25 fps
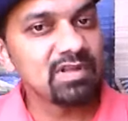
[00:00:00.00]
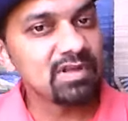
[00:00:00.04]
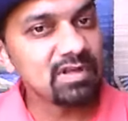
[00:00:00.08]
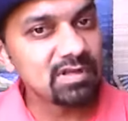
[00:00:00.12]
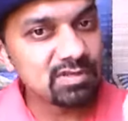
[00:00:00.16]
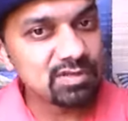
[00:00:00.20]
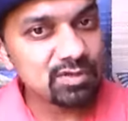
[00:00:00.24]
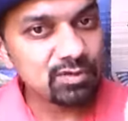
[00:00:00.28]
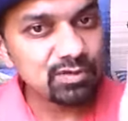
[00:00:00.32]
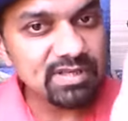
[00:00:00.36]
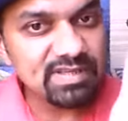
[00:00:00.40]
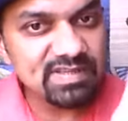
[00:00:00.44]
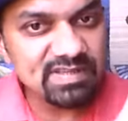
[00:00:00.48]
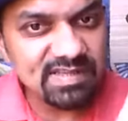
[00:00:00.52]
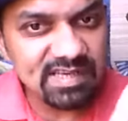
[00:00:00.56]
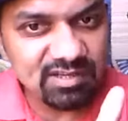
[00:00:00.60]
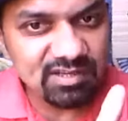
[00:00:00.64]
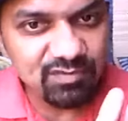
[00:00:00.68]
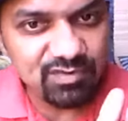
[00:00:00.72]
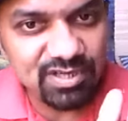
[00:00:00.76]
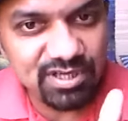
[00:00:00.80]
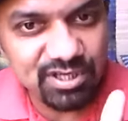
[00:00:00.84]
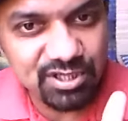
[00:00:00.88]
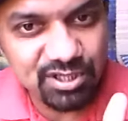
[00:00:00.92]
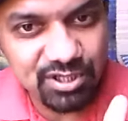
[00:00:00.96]
So this
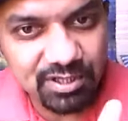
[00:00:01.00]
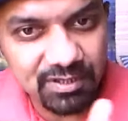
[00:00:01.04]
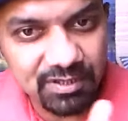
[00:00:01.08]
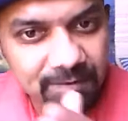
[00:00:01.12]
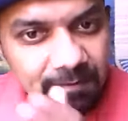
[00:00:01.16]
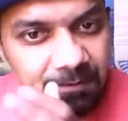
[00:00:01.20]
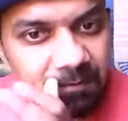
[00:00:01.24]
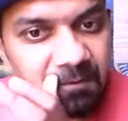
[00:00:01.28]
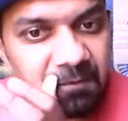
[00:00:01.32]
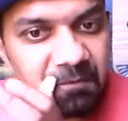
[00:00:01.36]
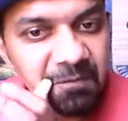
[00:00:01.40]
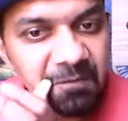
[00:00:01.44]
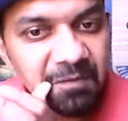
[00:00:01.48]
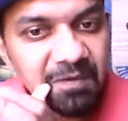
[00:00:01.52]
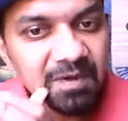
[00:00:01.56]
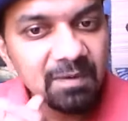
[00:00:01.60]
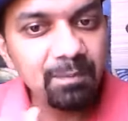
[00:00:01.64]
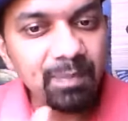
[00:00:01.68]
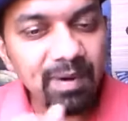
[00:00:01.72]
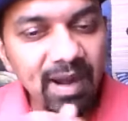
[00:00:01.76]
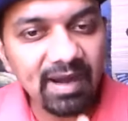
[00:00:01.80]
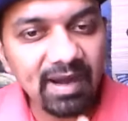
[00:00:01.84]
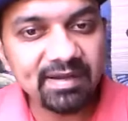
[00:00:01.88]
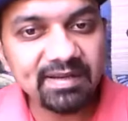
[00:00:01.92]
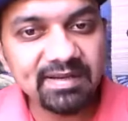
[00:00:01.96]
conversation
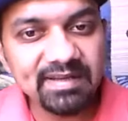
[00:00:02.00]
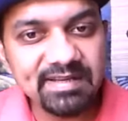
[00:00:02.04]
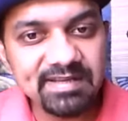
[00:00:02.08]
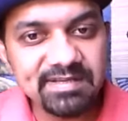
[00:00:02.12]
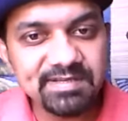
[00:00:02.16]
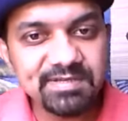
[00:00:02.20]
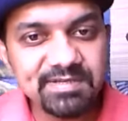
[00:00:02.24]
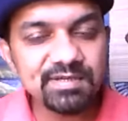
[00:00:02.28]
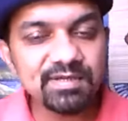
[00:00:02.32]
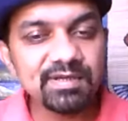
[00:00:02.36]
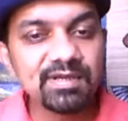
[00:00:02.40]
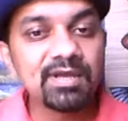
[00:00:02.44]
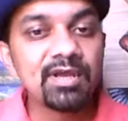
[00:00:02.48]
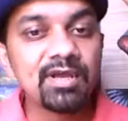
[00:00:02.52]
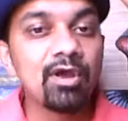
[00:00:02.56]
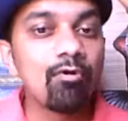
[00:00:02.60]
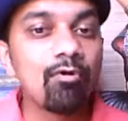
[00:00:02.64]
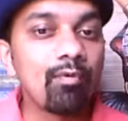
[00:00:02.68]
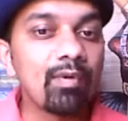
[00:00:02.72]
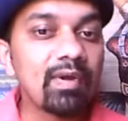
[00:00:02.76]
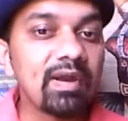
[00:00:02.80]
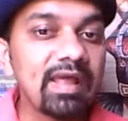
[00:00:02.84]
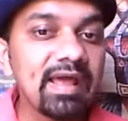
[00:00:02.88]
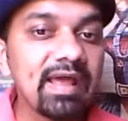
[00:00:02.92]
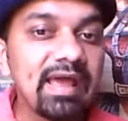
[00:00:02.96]
practice
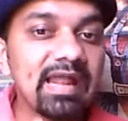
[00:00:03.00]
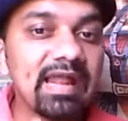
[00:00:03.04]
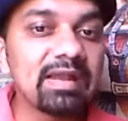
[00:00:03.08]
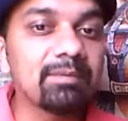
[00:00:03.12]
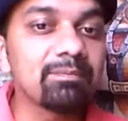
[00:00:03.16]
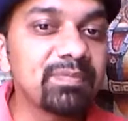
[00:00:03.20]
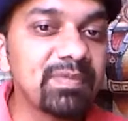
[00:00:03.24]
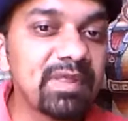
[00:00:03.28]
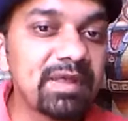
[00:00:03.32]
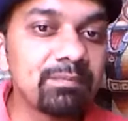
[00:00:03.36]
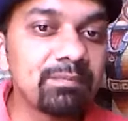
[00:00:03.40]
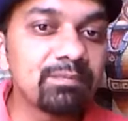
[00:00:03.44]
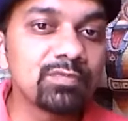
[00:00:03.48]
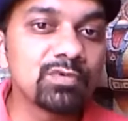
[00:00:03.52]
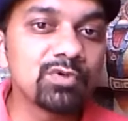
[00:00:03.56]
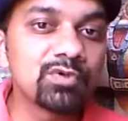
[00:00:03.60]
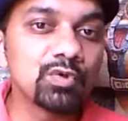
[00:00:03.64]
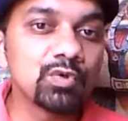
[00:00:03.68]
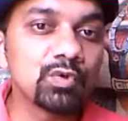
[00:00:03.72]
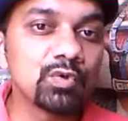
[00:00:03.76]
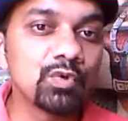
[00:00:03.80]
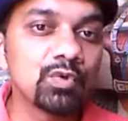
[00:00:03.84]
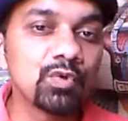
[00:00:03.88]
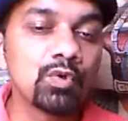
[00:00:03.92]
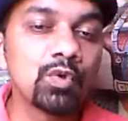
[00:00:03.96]
will help them
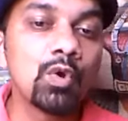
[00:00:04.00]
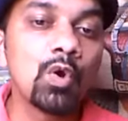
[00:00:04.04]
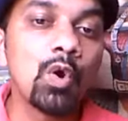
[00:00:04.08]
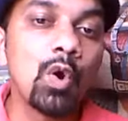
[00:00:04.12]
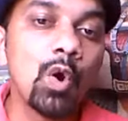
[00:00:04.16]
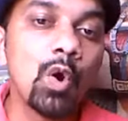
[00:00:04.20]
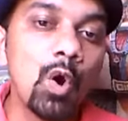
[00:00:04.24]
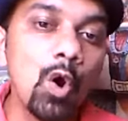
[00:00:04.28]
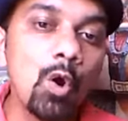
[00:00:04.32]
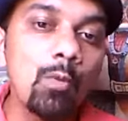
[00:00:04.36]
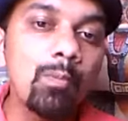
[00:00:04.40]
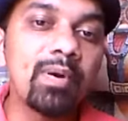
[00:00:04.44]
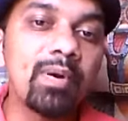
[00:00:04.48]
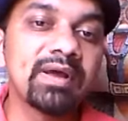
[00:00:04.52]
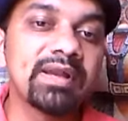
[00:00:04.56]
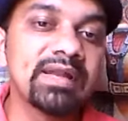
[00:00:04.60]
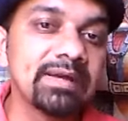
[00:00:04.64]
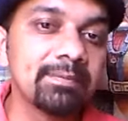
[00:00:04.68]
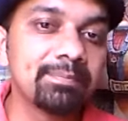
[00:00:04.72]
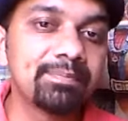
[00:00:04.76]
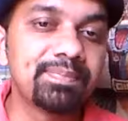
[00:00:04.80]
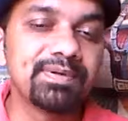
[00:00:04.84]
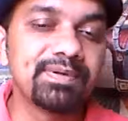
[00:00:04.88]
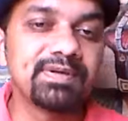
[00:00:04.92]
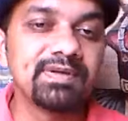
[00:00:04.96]
to open
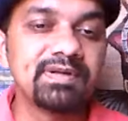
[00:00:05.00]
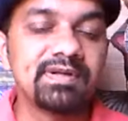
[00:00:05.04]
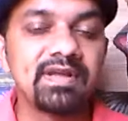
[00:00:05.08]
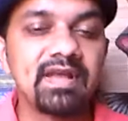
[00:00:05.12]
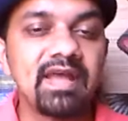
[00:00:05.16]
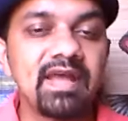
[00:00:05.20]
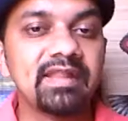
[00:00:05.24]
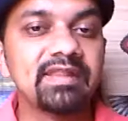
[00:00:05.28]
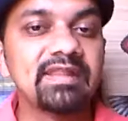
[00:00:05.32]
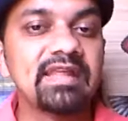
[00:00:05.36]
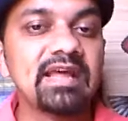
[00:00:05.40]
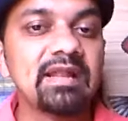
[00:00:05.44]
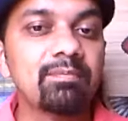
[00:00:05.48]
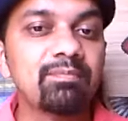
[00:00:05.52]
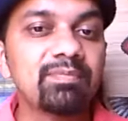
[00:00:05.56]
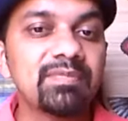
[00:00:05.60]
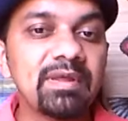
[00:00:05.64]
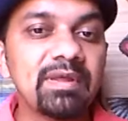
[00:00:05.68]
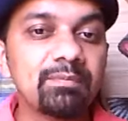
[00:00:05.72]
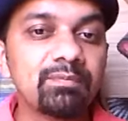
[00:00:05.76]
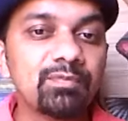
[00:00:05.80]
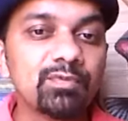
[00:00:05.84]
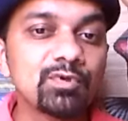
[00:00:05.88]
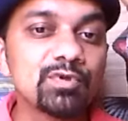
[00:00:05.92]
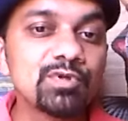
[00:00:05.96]
up and help
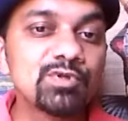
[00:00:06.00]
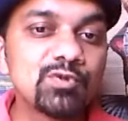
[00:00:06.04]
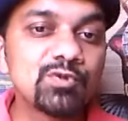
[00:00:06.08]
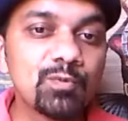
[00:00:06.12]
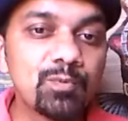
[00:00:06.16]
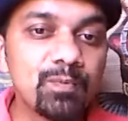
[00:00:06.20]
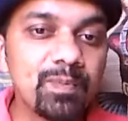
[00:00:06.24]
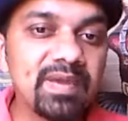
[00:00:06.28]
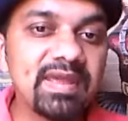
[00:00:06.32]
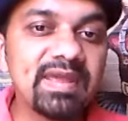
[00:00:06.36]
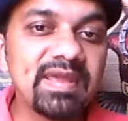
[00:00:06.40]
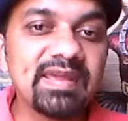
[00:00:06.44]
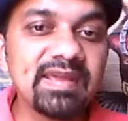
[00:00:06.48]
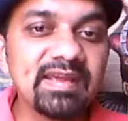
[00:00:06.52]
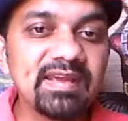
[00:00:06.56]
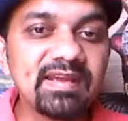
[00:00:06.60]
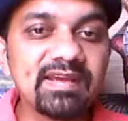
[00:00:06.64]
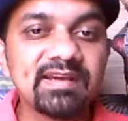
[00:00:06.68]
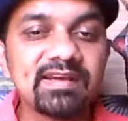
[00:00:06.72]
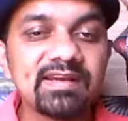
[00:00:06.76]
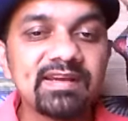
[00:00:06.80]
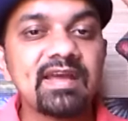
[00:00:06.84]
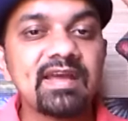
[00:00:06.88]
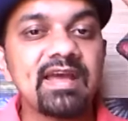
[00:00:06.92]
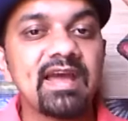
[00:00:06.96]
them to speak,
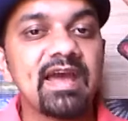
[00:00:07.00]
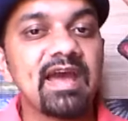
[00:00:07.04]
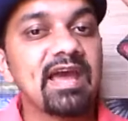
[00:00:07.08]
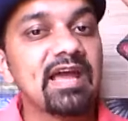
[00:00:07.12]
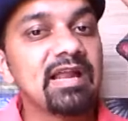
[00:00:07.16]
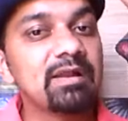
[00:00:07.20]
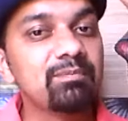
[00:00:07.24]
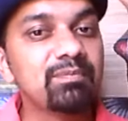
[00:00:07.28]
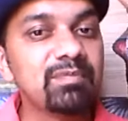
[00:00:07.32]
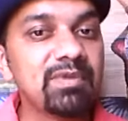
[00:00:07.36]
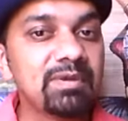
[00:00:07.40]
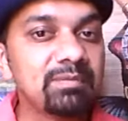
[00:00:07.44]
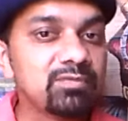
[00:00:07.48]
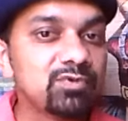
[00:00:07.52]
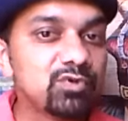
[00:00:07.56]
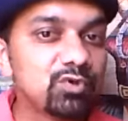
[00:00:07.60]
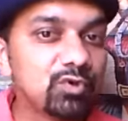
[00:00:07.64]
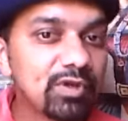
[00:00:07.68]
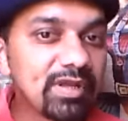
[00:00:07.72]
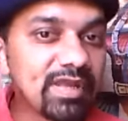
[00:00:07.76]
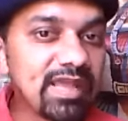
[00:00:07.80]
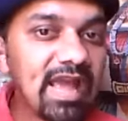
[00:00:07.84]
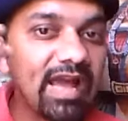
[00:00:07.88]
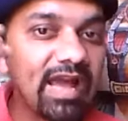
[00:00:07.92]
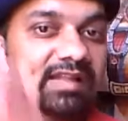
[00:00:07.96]
help them to
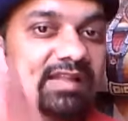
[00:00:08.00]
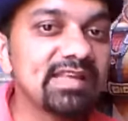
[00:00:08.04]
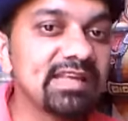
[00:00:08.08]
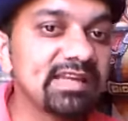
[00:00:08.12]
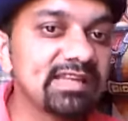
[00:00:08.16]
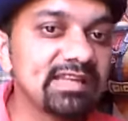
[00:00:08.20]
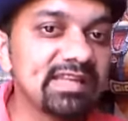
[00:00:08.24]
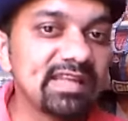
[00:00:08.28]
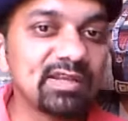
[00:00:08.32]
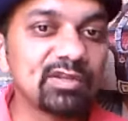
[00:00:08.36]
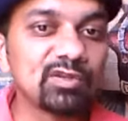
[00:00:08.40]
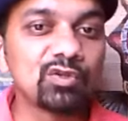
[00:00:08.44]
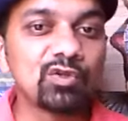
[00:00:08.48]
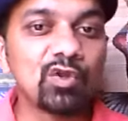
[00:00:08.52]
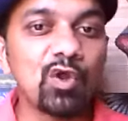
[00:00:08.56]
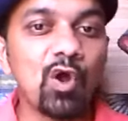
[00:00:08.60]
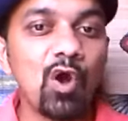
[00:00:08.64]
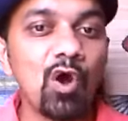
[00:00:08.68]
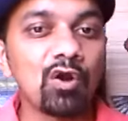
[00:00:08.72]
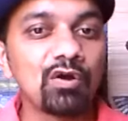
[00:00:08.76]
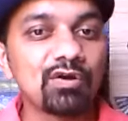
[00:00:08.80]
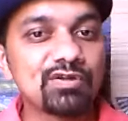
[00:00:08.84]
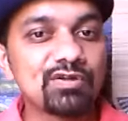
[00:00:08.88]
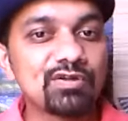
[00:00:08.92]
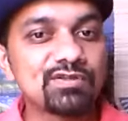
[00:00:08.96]
gather their
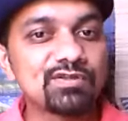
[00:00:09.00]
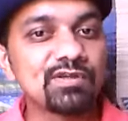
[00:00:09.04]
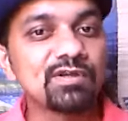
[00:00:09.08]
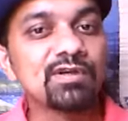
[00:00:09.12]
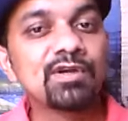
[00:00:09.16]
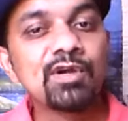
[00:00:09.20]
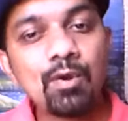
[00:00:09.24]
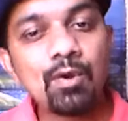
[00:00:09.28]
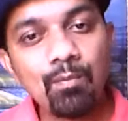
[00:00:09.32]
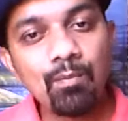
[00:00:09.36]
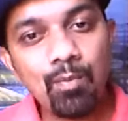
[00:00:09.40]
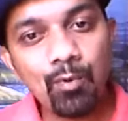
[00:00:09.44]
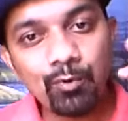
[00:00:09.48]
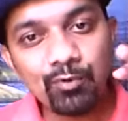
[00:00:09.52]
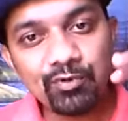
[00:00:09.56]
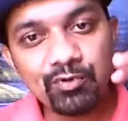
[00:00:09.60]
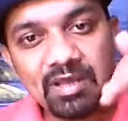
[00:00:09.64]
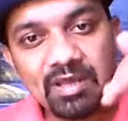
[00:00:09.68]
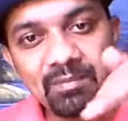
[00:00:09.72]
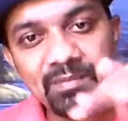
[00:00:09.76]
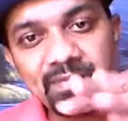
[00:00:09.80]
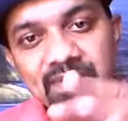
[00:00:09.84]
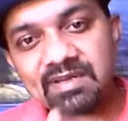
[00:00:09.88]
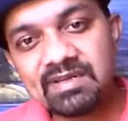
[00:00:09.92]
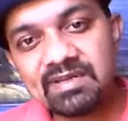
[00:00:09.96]
thoughts, put
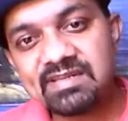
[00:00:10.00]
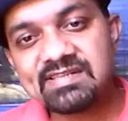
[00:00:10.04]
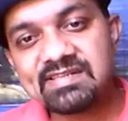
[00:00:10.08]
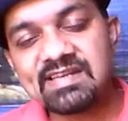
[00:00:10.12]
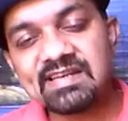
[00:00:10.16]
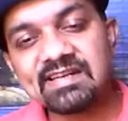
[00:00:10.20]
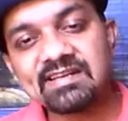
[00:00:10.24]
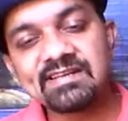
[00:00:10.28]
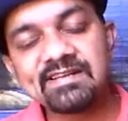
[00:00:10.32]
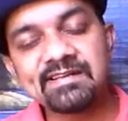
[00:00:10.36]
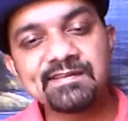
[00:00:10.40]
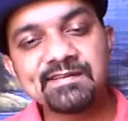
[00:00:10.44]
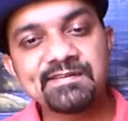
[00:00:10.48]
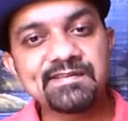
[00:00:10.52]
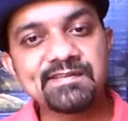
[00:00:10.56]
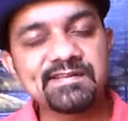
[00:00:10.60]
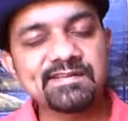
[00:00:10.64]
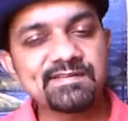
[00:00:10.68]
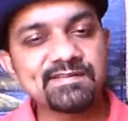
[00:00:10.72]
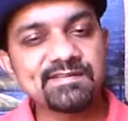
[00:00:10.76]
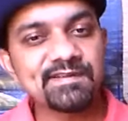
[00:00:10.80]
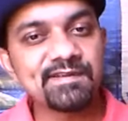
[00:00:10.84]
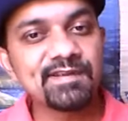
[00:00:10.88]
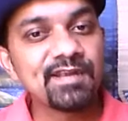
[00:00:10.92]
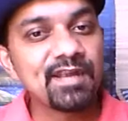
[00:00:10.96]
them in
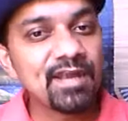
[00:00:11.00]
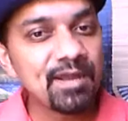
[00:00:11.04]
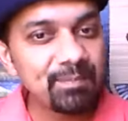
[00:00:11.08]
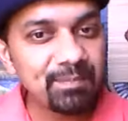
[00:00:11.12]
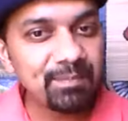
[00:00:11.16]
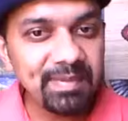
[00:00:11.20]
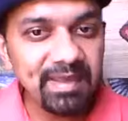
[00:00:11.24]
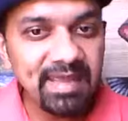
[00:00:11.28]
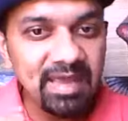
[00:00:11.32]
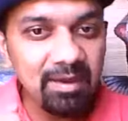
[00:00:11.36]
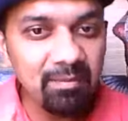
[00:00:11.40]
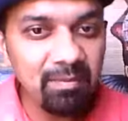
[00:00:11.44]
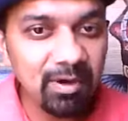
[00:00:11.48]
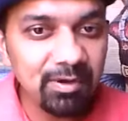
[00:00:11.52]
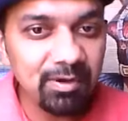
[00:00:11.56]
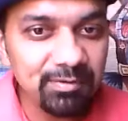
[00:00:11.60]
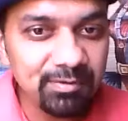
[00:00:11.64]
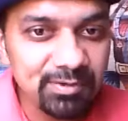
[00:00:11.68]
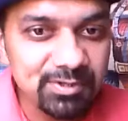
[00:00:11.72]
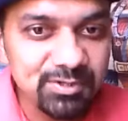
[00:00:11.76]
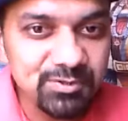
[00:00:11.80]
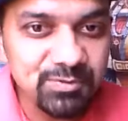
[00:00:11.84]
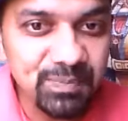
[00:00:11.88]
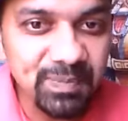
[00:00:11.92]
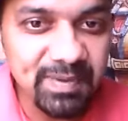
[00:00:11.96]
sentences, be able to
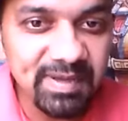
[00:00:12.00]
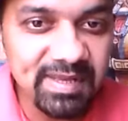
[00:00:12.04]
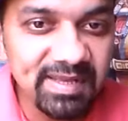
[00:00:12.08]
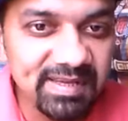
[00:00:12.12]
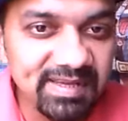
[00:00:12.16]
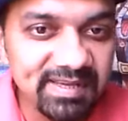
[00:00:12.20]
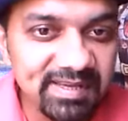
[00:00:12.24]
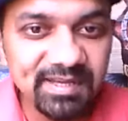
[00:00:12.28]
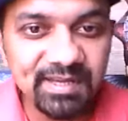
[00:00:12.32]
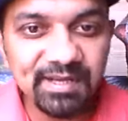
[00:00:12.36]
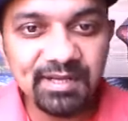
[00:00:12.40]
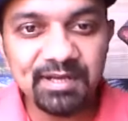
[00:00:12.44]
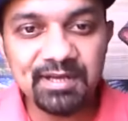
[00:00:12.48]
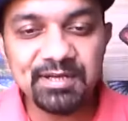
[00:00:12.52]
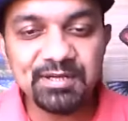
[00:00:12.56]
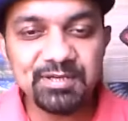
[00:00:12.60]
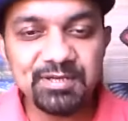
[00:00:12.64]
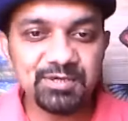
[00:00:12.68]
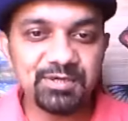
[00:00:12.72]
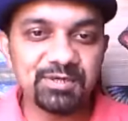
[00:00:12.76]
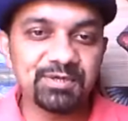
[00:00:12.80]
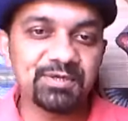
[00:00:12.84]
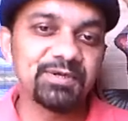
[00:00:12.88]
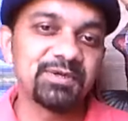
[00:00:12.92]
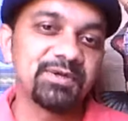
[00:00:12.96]
speak English
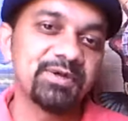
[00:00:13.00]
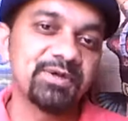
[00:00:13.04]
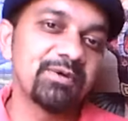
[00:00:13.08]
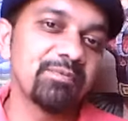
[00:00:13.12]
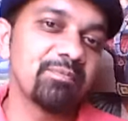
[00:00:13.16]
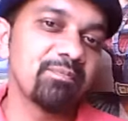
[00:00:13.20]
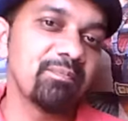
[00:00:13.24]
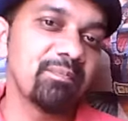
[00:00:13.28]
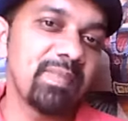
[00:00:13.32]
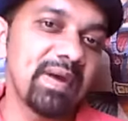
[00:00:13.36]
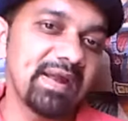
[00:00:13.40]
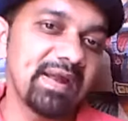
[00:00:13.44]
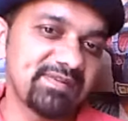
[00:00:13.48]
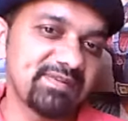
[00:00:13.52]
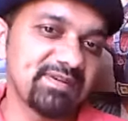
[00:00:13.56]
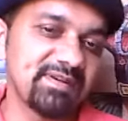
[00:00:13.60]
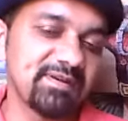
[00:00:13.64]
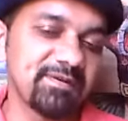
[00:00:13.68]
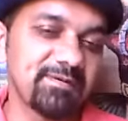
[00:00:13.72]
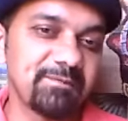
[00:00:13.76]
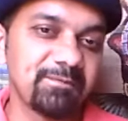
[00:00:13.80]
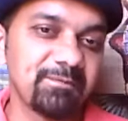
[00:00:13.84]
better.